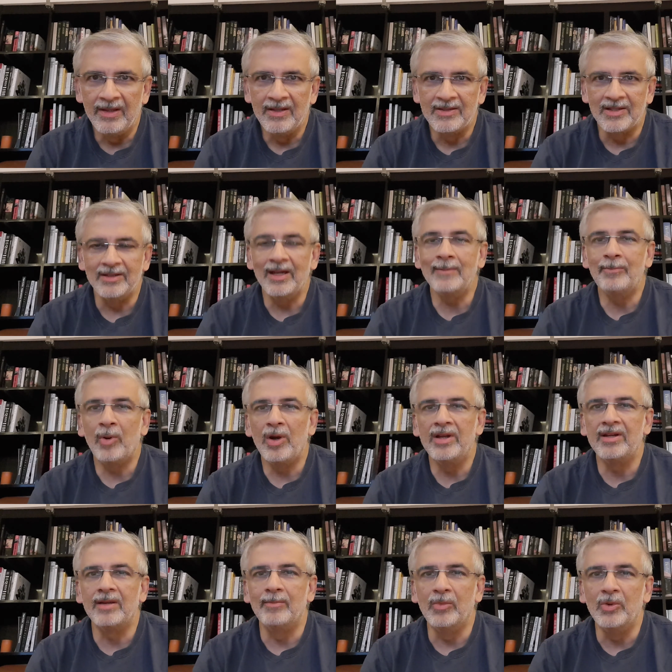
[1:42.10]
So at that
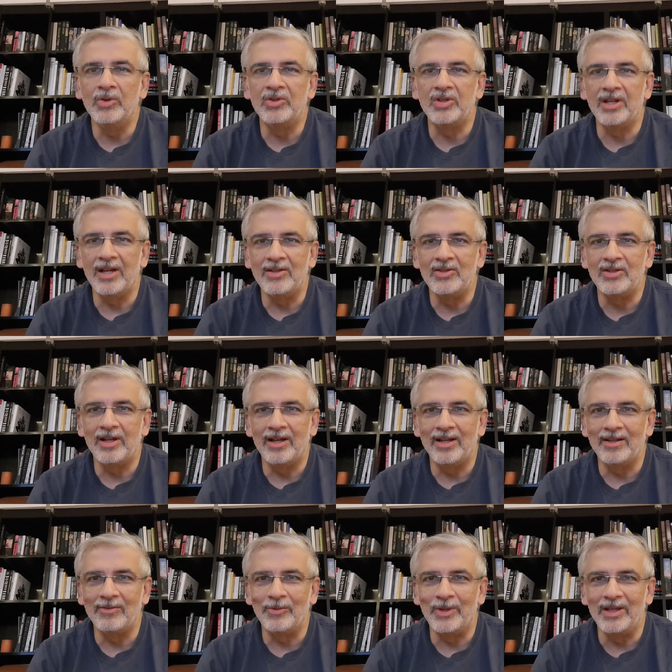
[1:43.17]
point, our mood changed
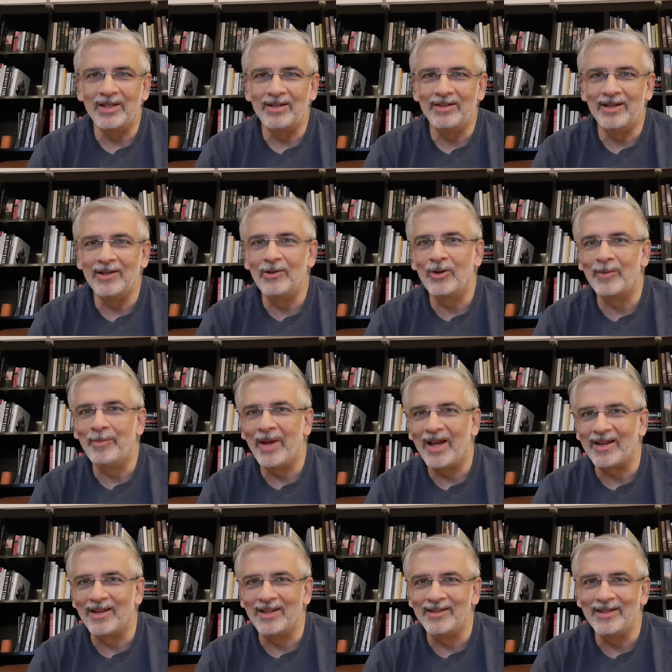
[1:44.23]
and we didn't look
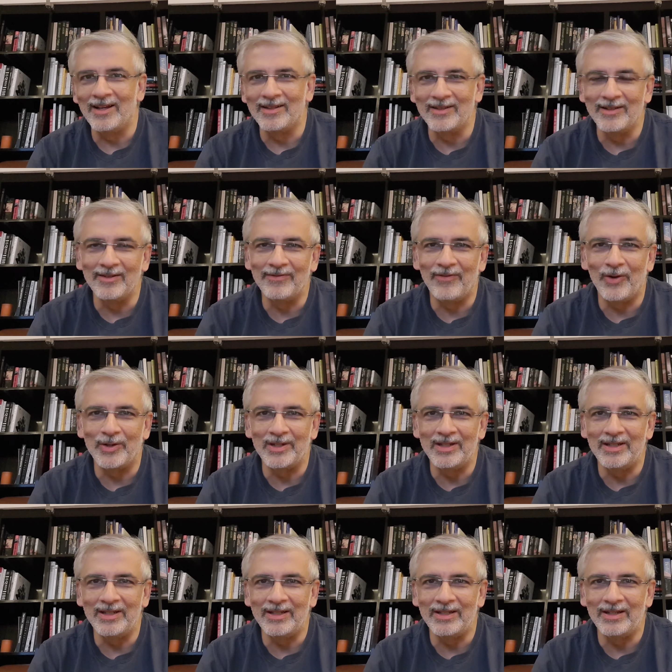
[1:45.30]
back at the other
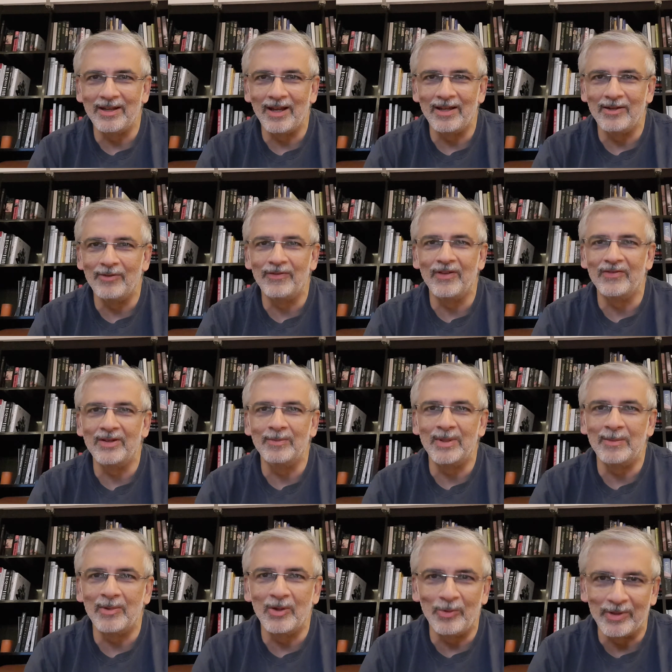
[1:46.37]
49 or 50
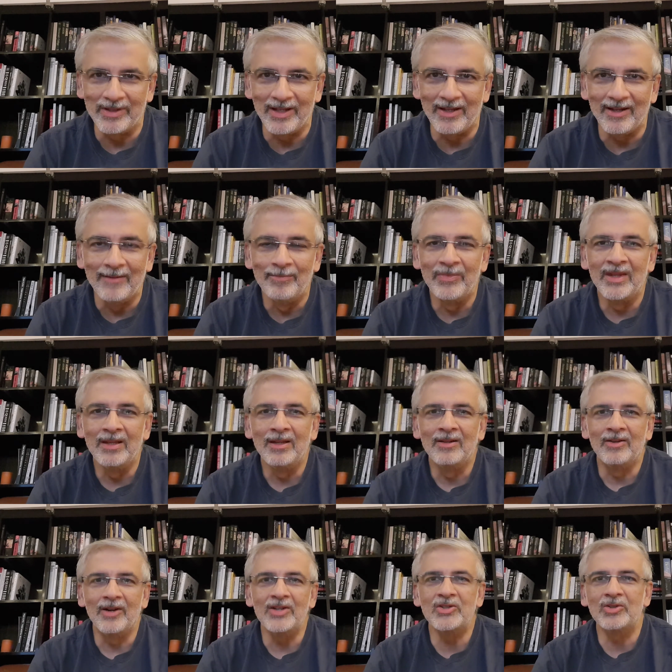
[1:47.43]
people who were there
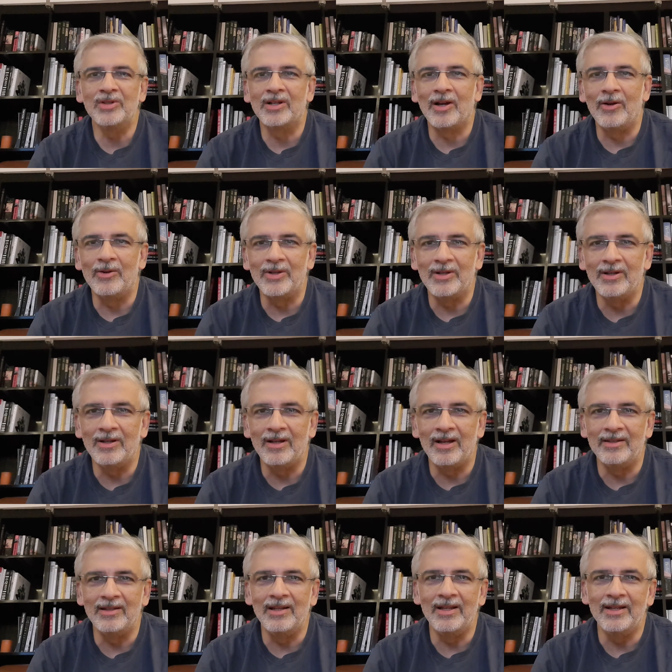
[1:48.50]
rushed to the counter, and
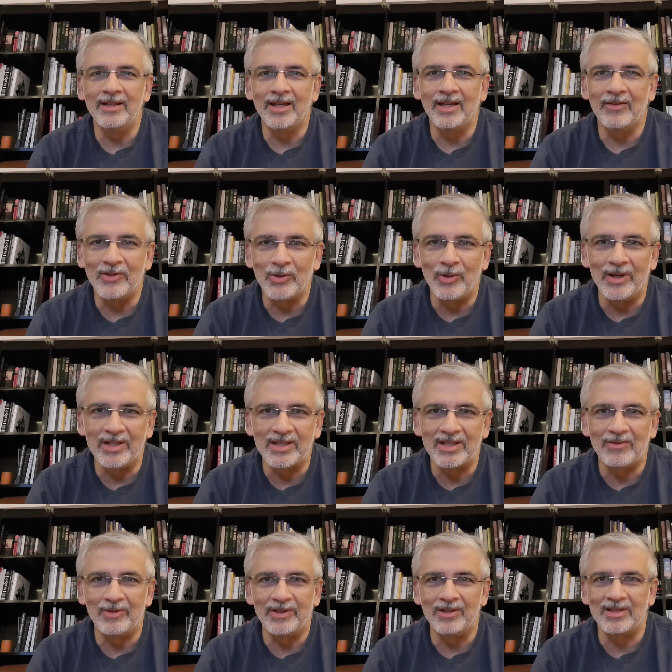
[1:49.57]
the lady gave it to us
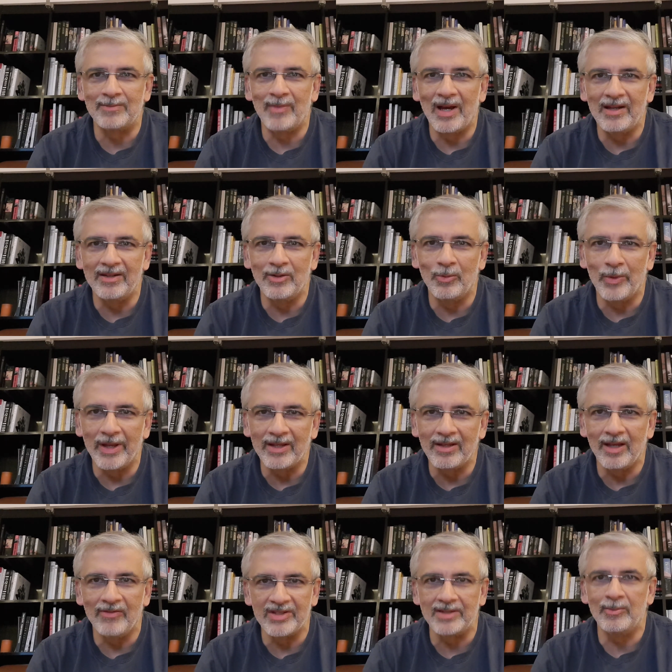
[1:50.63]
with a smile and a wink,
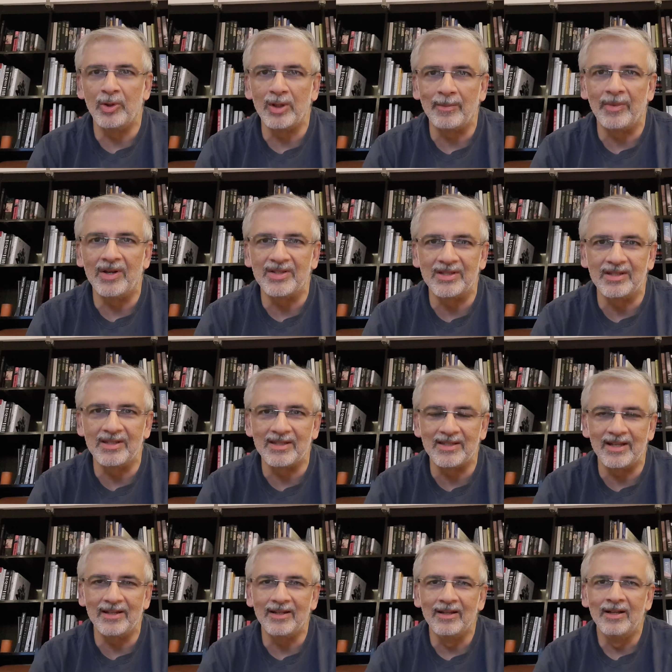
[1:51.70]
gave us the boarding passes, and
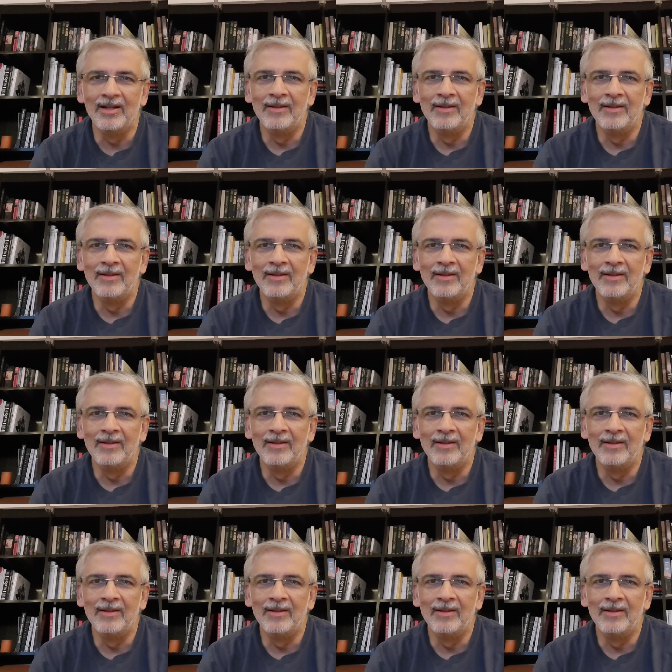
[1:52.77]
said,